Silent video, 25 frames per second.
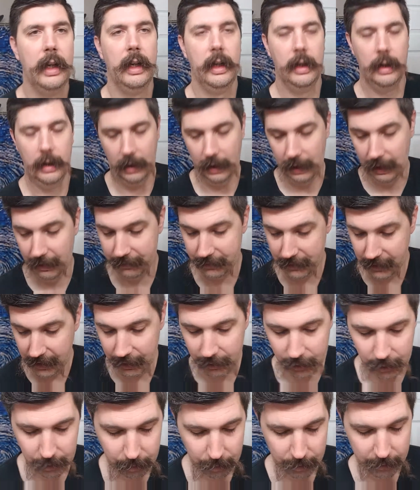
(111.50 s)
I've seen
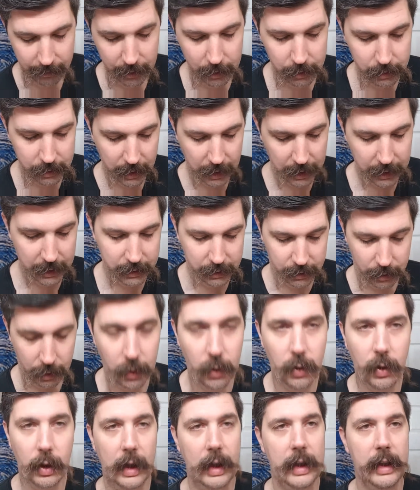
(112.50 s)
good reviews on it, so
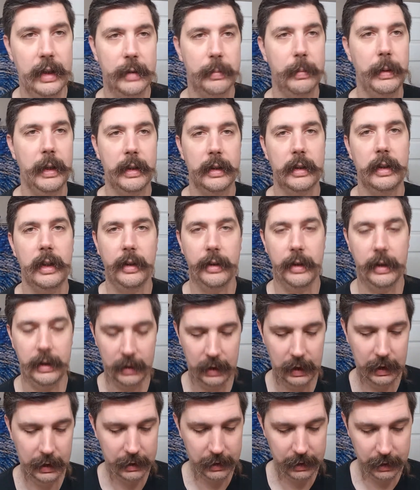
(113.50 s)
I expect nothing
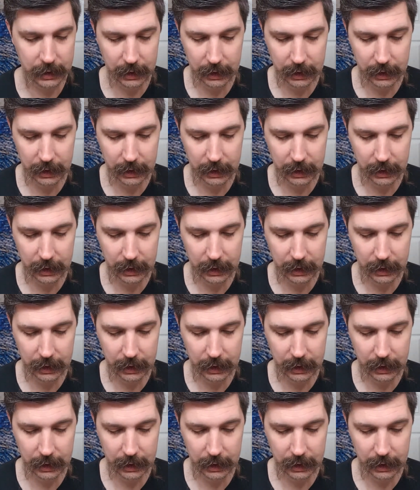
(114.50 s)
less.